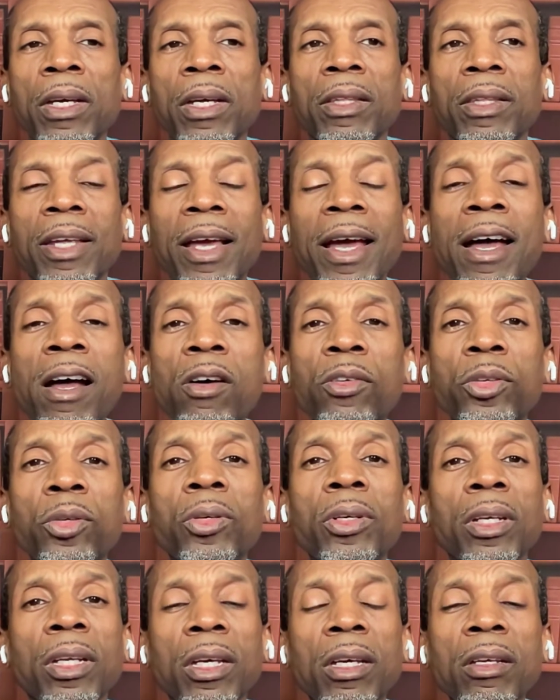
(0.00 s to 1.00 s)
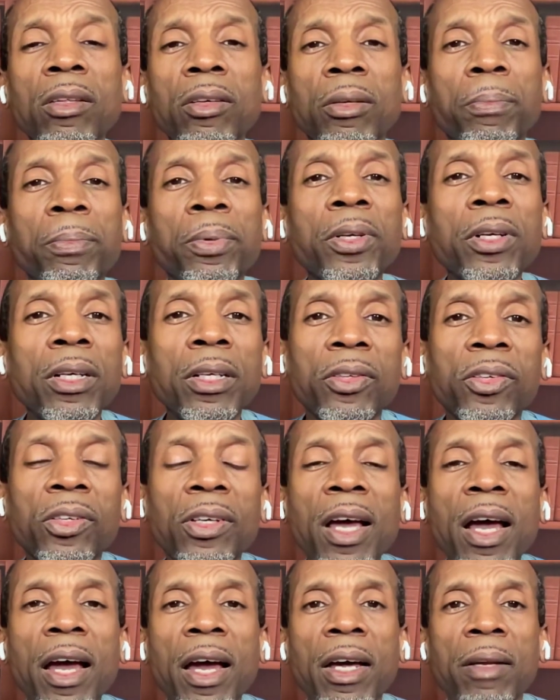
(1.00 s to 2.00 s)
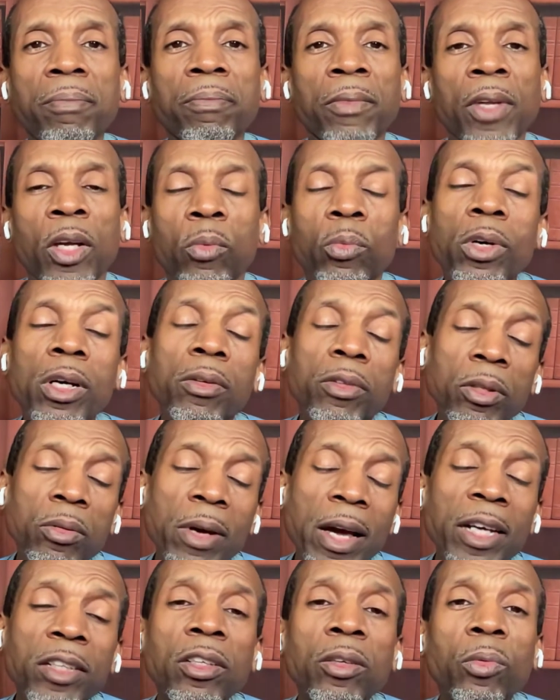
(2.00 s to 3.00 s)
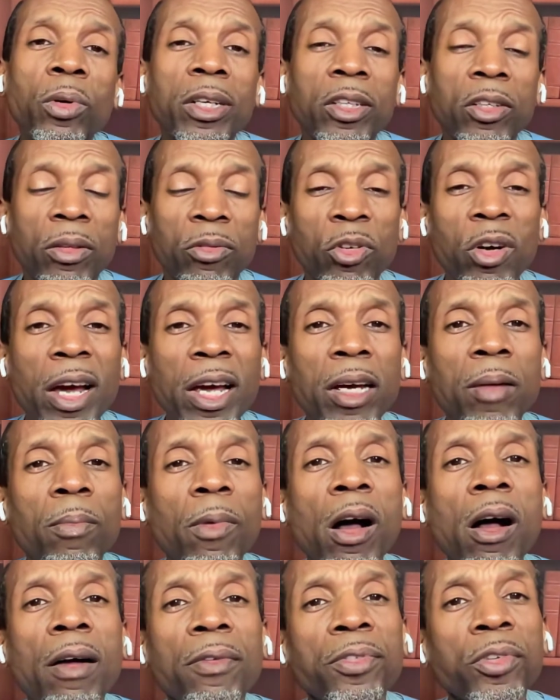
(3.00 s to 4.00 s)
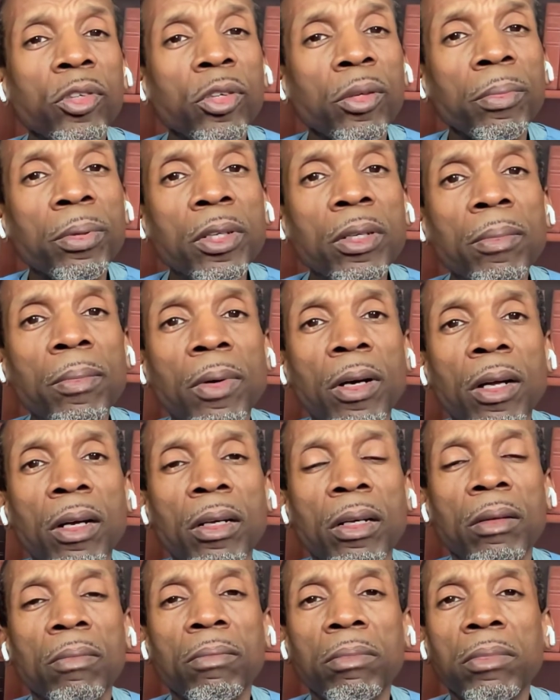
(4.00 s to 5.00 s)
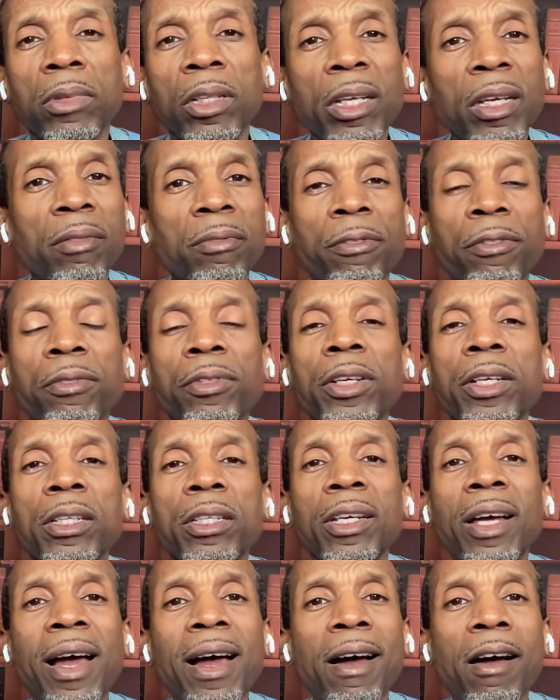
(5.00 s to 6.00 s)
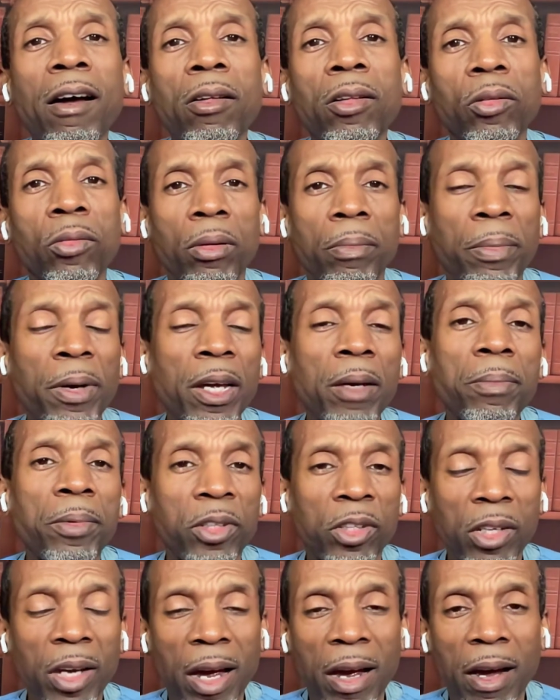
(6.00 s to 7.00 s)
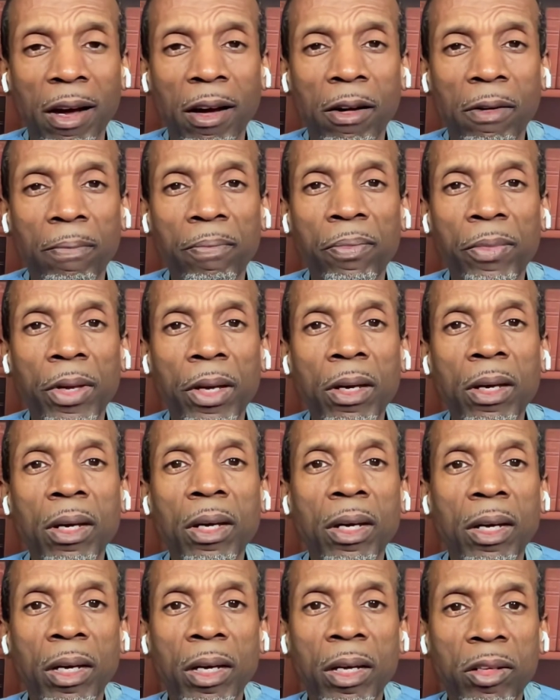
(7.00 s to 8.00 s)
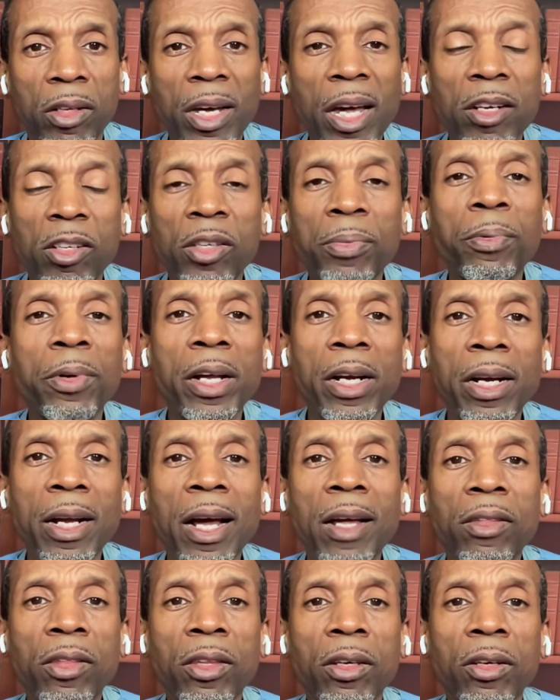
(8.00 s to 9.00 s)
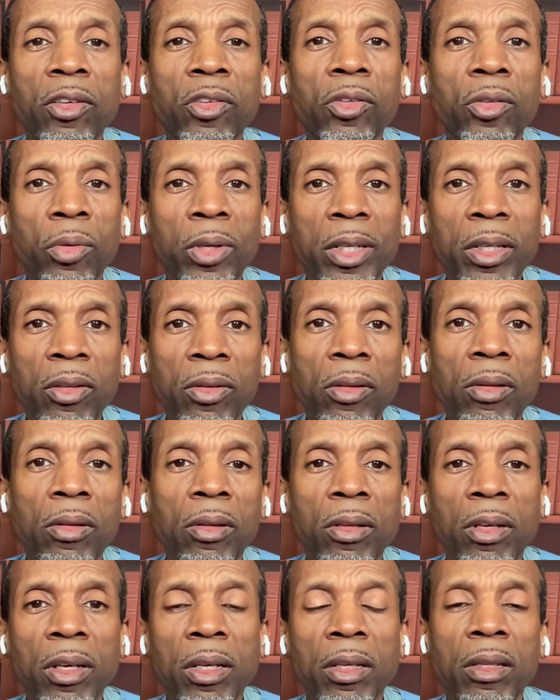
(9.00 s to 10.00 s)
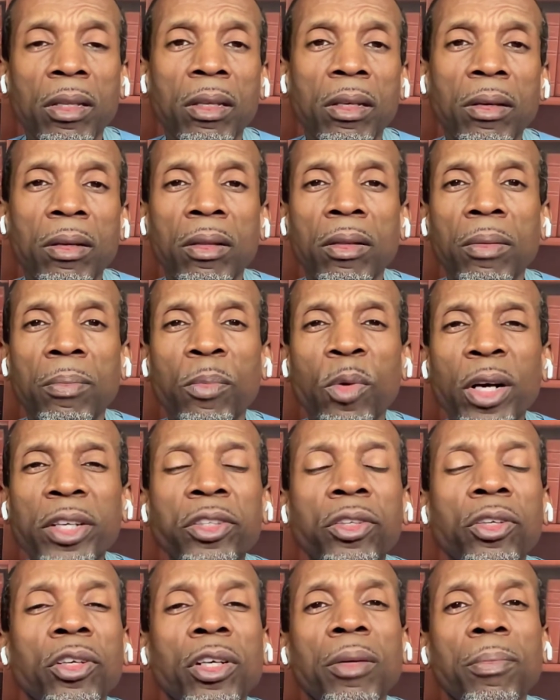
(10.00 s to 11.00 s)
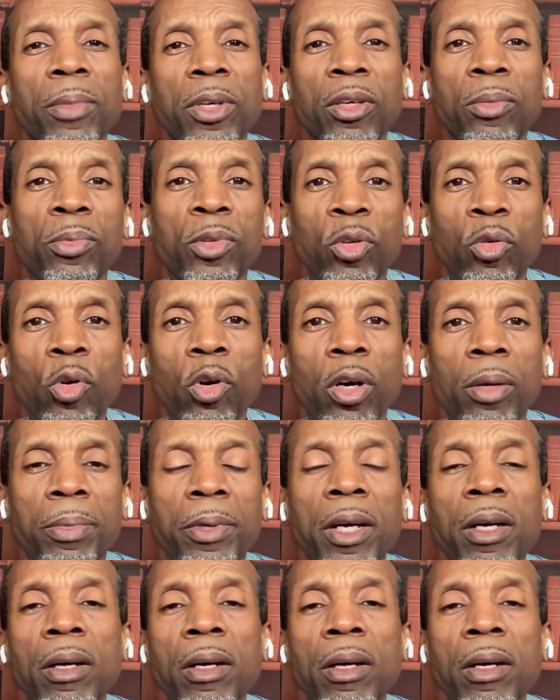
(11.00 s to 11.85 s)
Now you can either put it aside. Well, you actually want to dry them off, so you put them on a lint-free towel or a paper towel, and kind of spread it out there so the moisture can be absorbed.